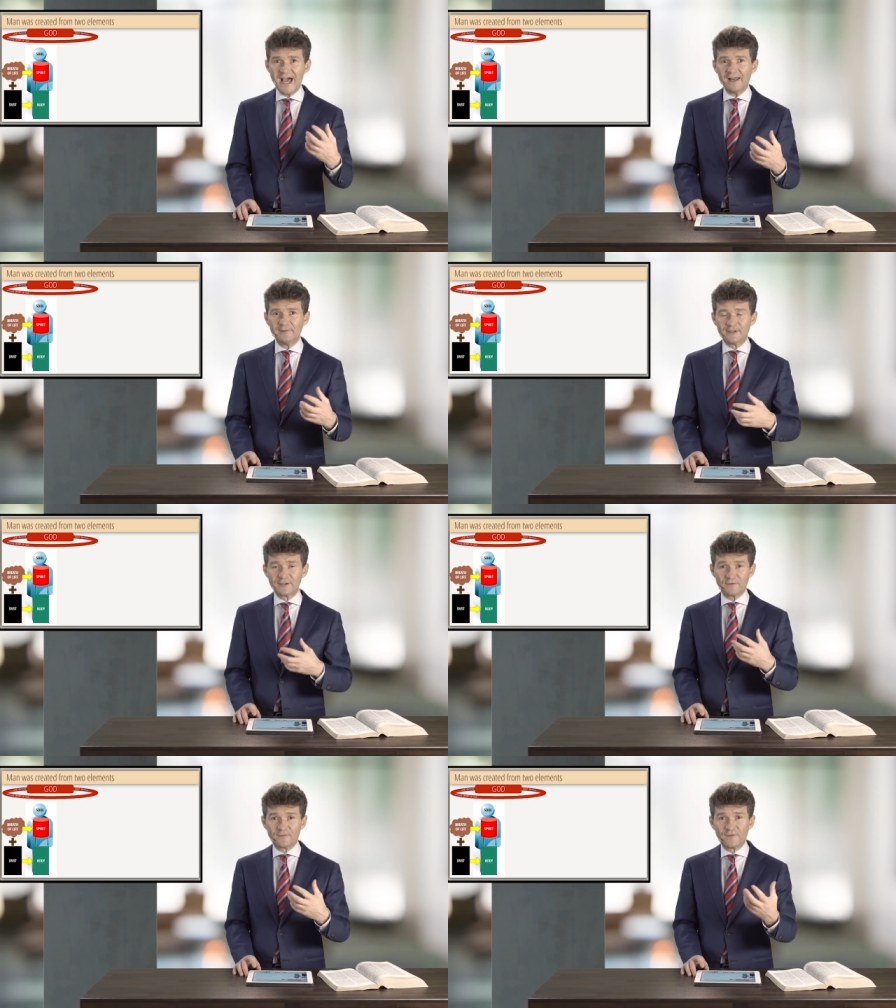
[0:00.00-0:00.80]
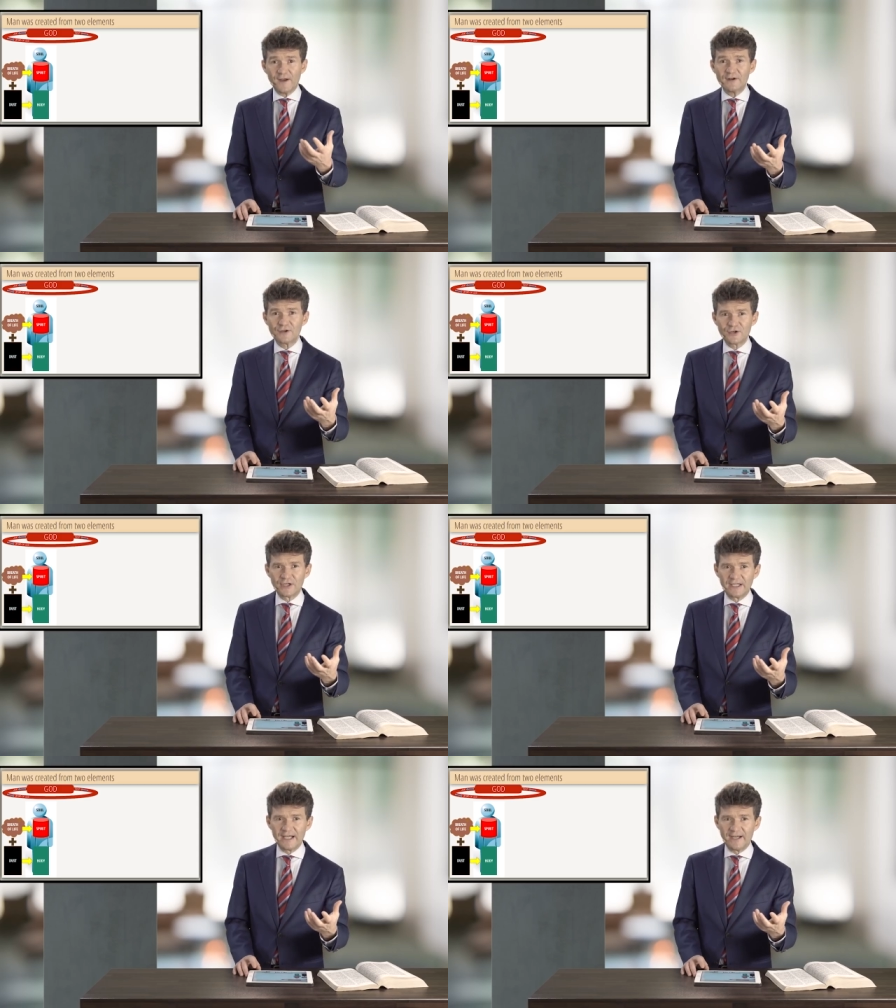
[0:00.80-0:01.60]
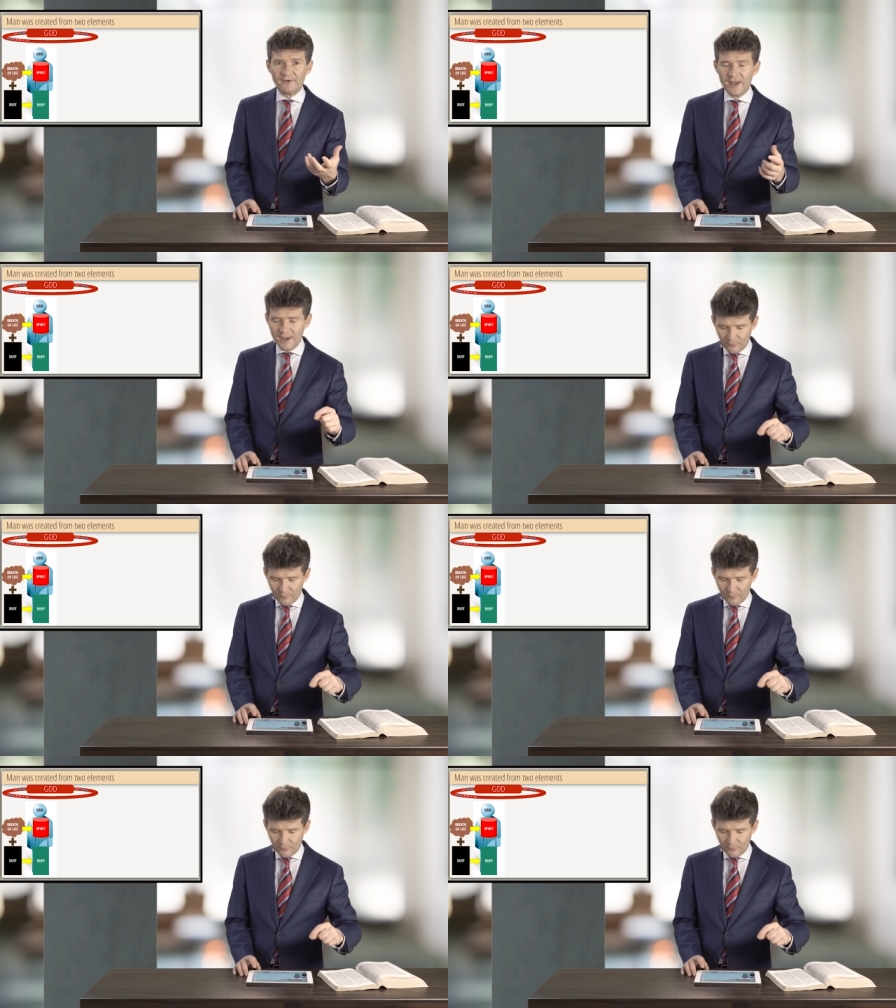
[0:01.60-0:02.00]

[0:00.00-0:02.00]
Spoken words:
elements of functioning now.